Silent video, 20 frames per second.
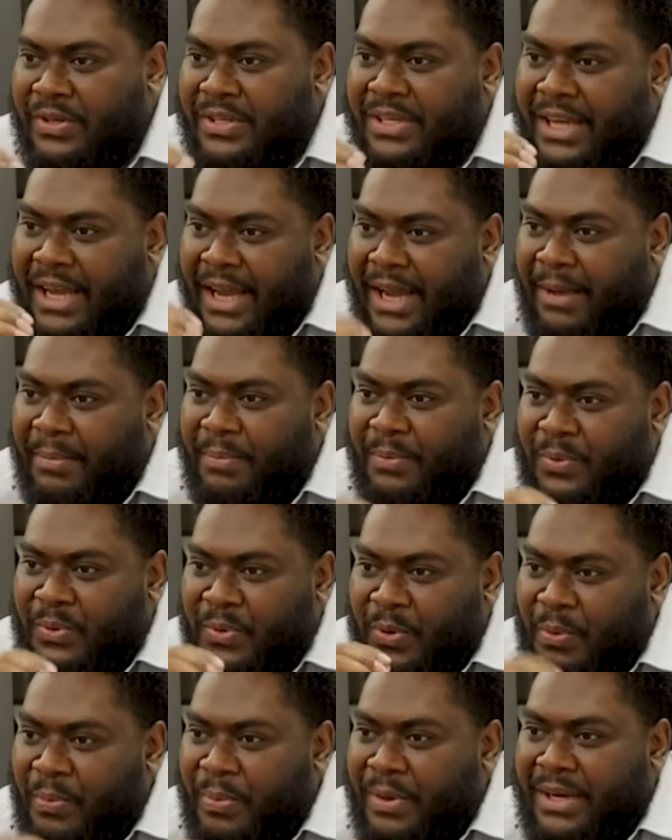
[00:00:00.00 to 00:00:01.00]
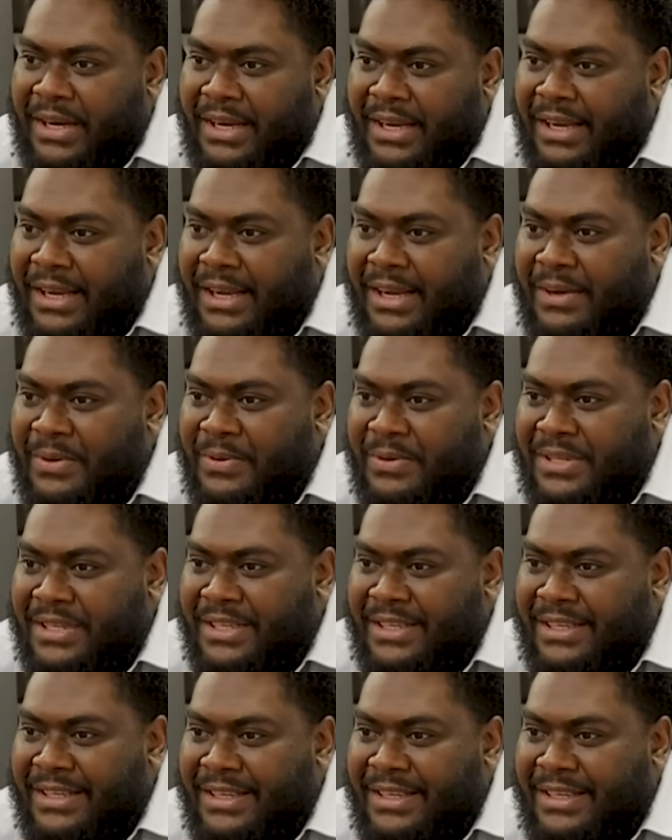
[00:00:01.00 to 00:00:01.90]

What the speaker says: the app to open the accounts.